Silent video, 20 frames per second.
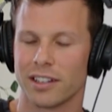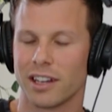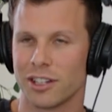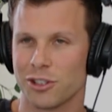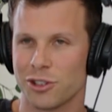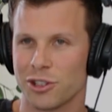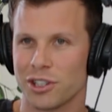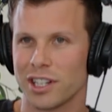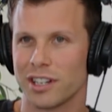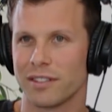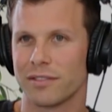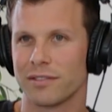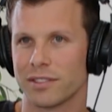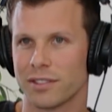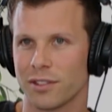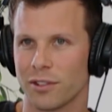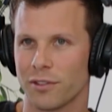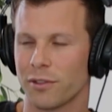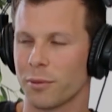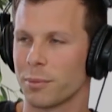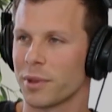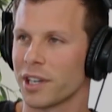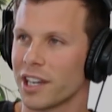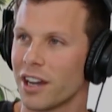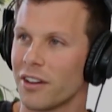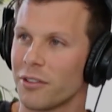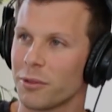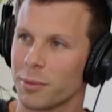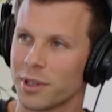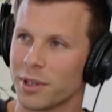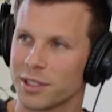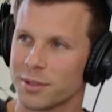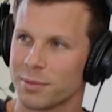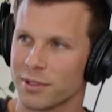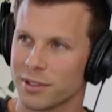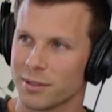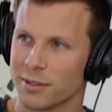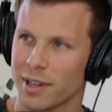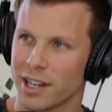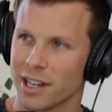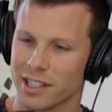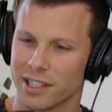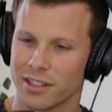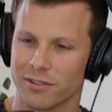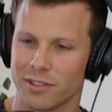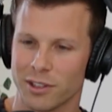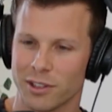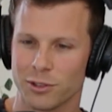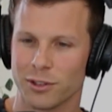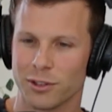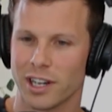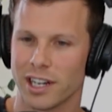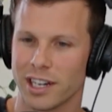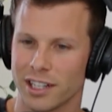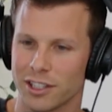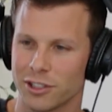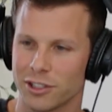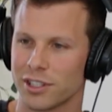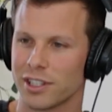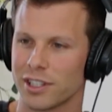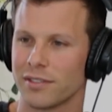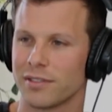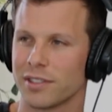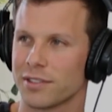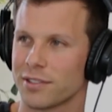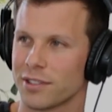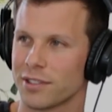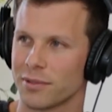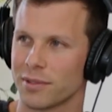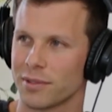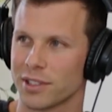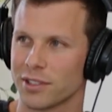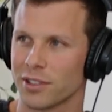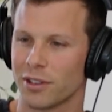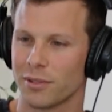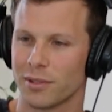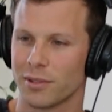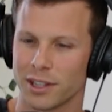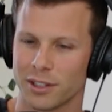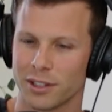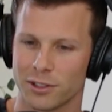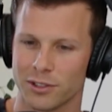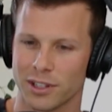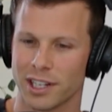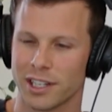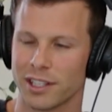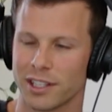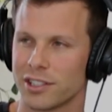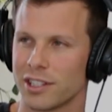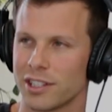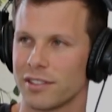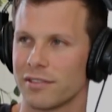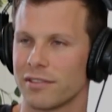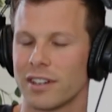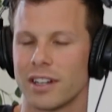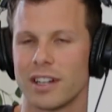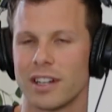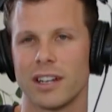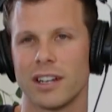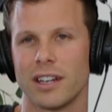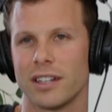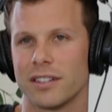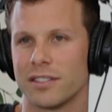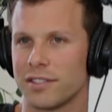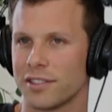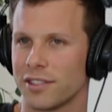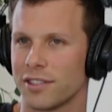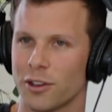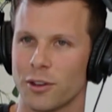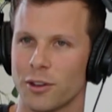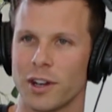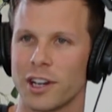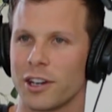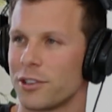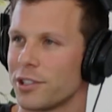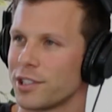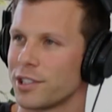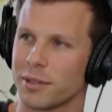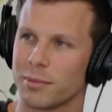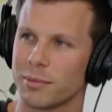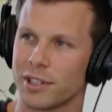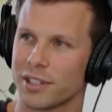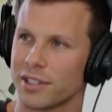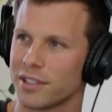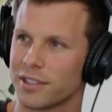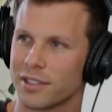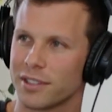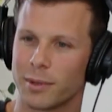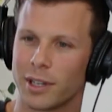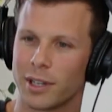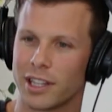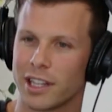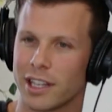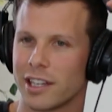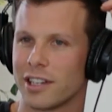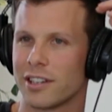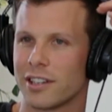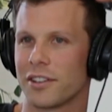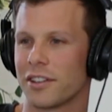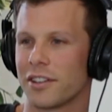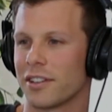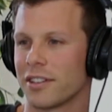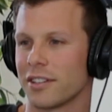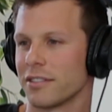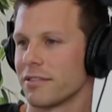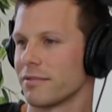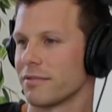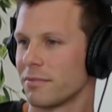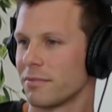achieve. So from the government's perspective, they're trying to achieve a certain result, right? They're trying to achieve zero energy emissions by the year